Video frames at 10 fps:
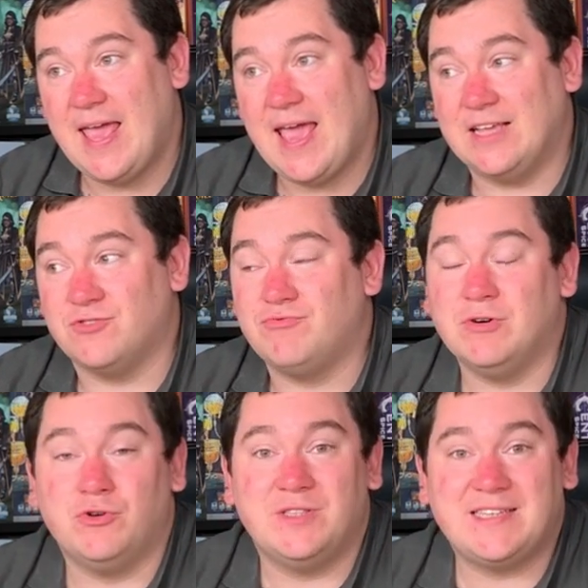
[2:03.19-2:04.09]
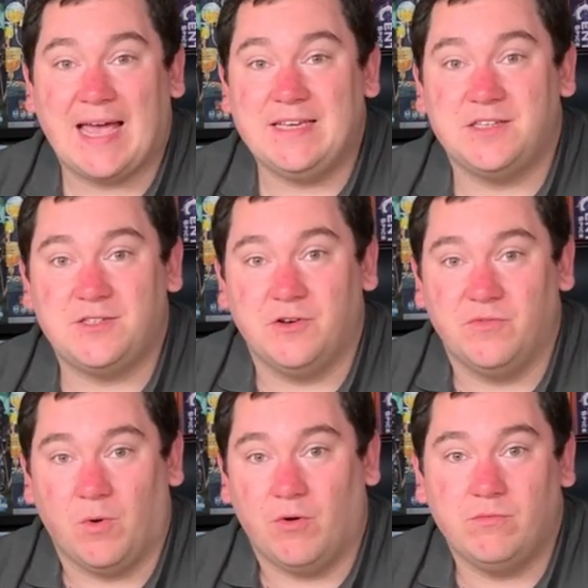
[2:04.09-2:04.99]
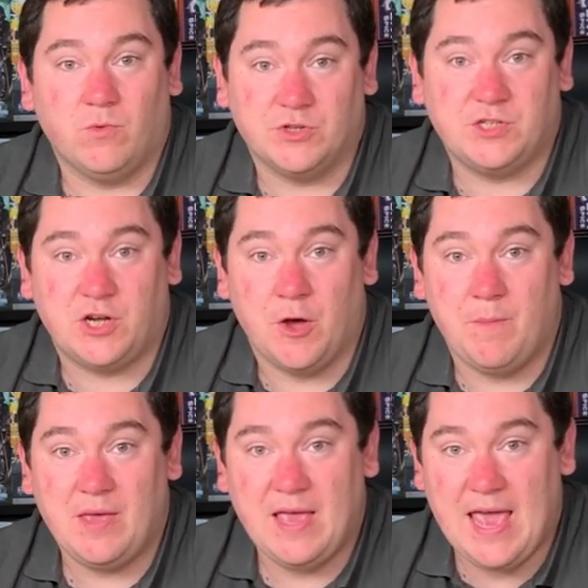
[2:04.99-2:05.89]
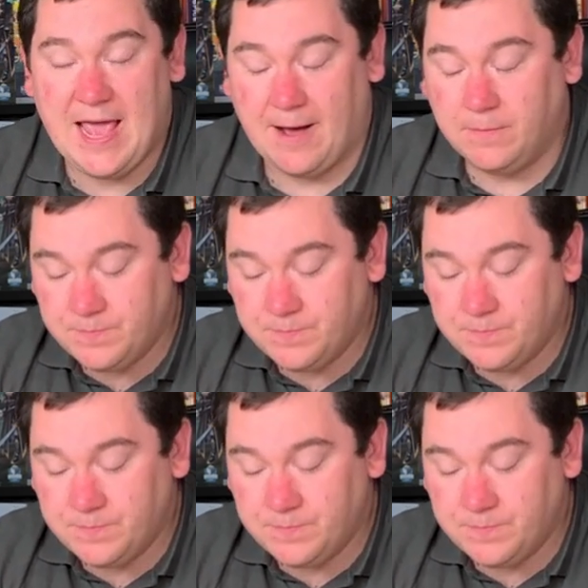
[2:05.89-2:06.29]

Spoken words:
it's a real good taste of what's to come here.